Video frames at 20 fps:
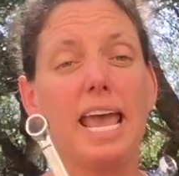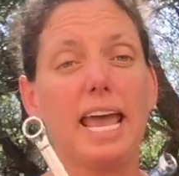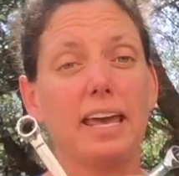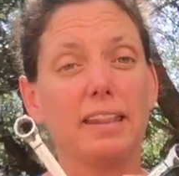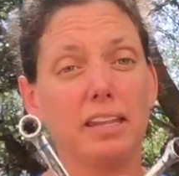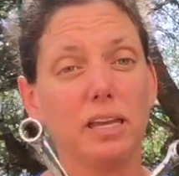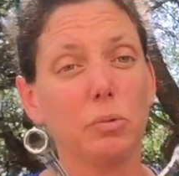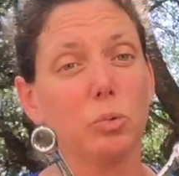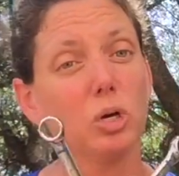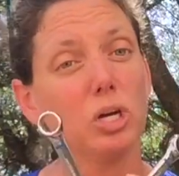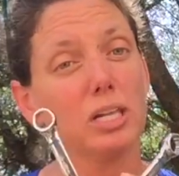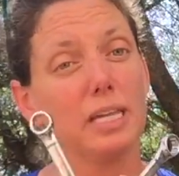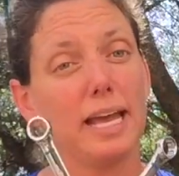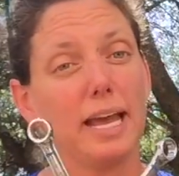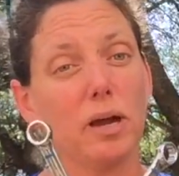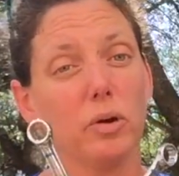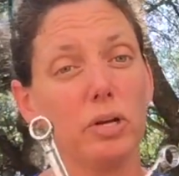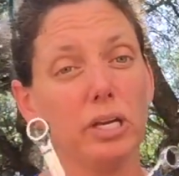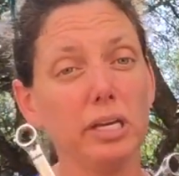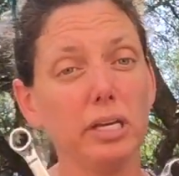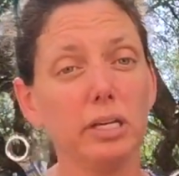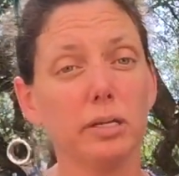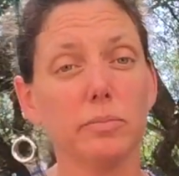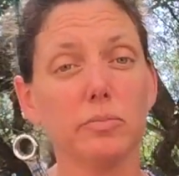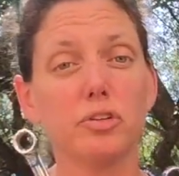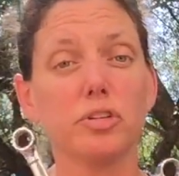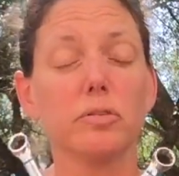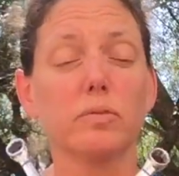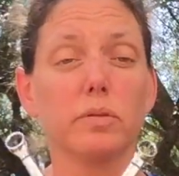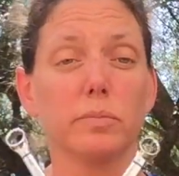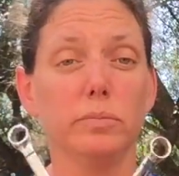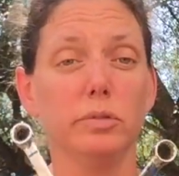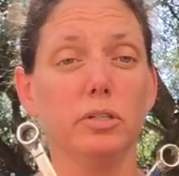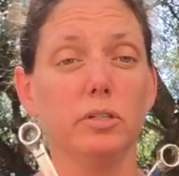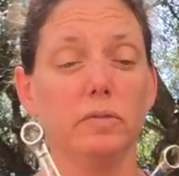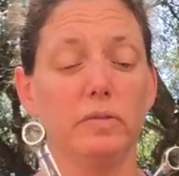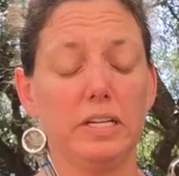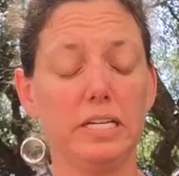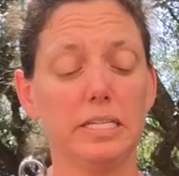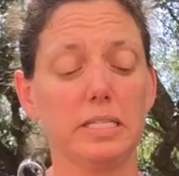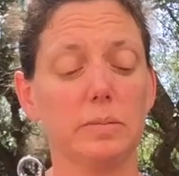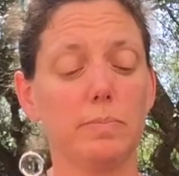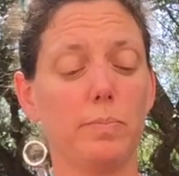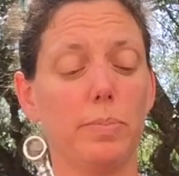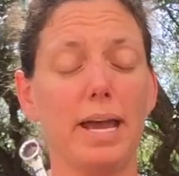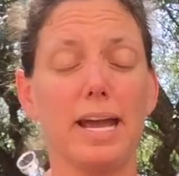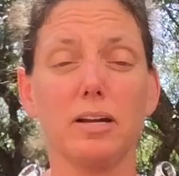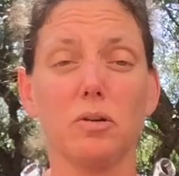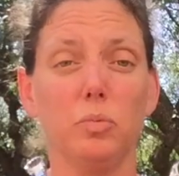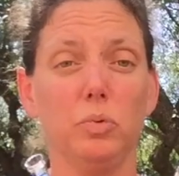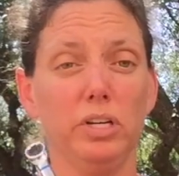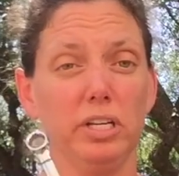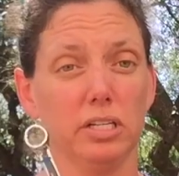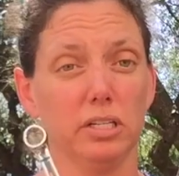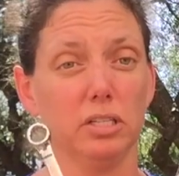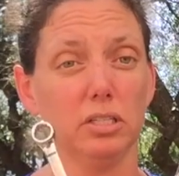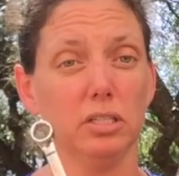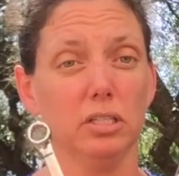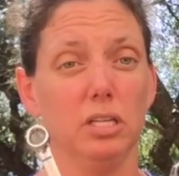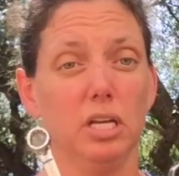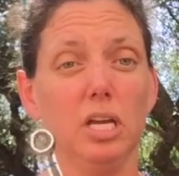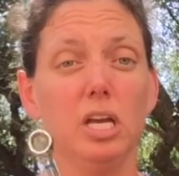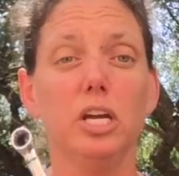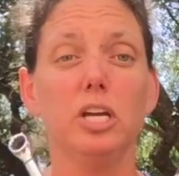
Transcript: And they will allow him to remove his back wheel